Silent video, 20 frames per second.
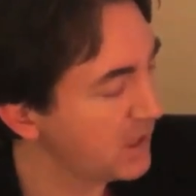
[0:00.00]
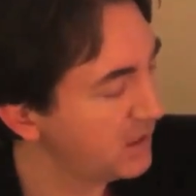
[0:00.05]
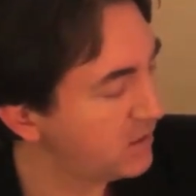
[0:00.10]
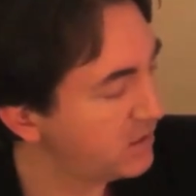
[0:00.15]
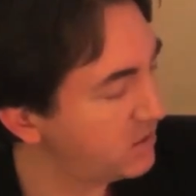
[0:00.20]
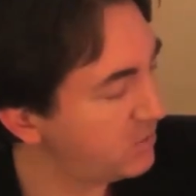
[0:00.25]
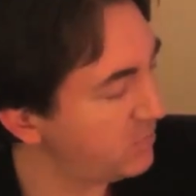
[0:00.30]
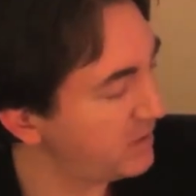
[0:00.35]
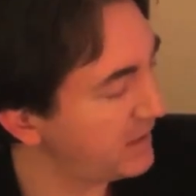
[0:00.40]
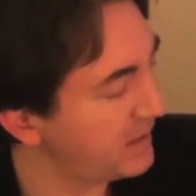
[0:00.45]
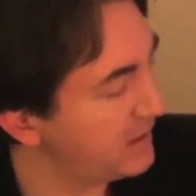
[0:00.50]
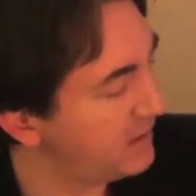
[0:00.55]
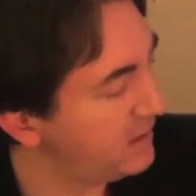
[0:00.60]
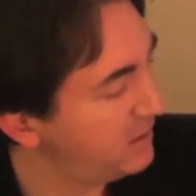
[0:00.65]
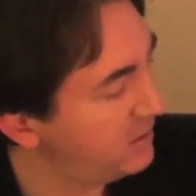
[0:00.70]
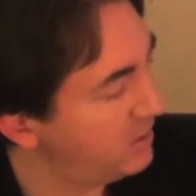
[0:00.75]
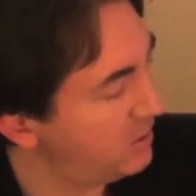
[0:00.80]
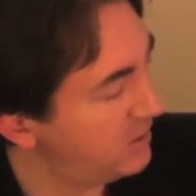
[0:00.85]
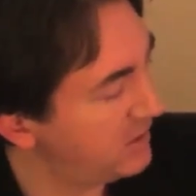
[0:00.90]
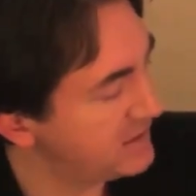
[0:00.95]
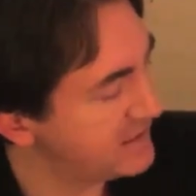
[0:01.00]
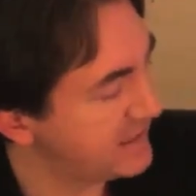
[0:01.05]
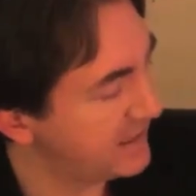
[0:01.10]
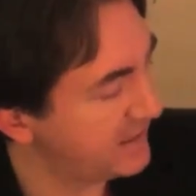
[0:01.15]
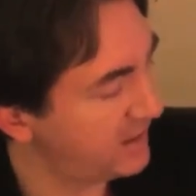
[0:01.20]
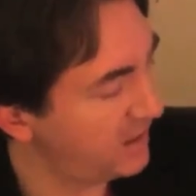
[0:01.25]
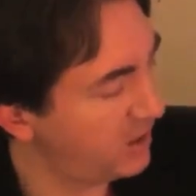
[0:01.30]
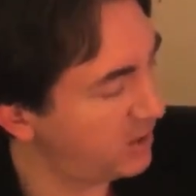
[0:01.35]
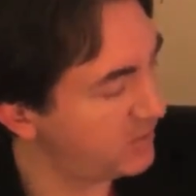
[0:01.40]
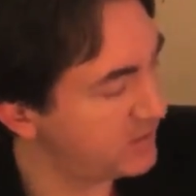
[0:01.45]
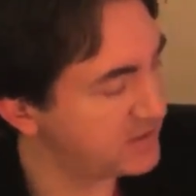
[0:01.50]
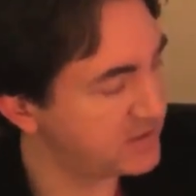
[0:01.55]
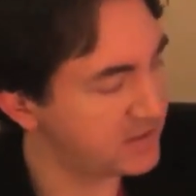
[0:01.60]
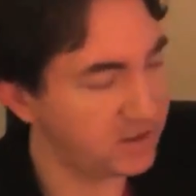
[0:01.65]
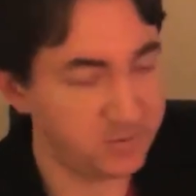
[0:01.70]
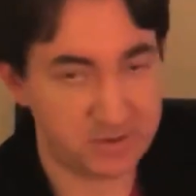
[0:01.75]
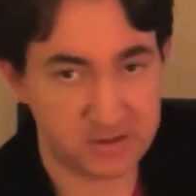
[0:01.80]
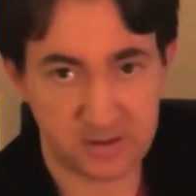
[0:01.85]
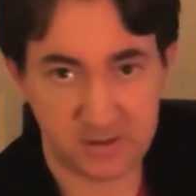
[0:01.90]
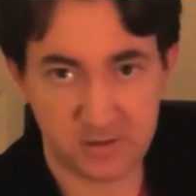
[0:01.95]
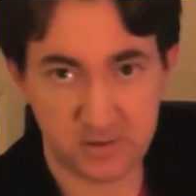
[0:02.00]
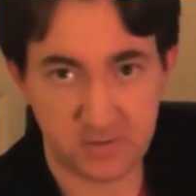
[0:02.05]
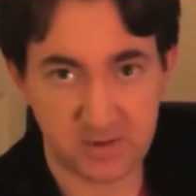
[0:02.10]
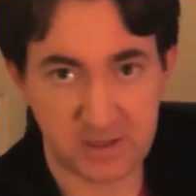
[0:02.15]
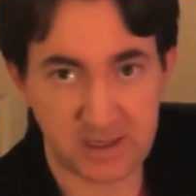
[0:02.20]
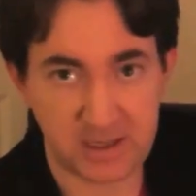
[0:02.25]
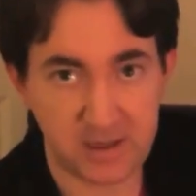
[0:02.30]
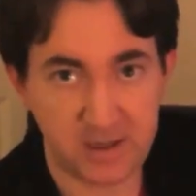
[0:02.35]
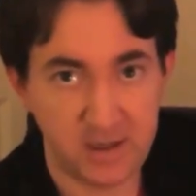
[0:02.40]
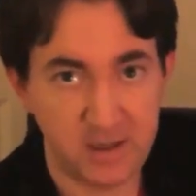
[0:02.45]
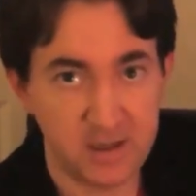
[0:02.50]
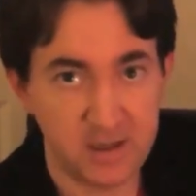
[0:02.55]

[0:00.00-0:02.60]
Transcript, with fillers: three, notice how they always start with a three.